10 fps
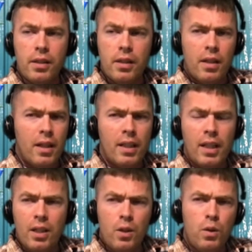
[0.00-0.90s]
I
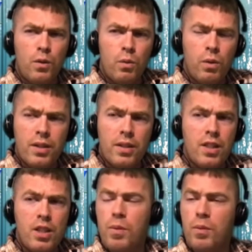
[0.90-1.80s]
can't go over and want to
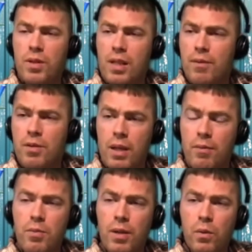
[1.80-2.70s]
teach people, because that
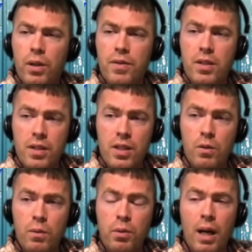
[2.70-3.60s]
was my wife's
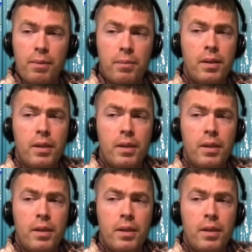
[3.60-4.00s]
continual problem.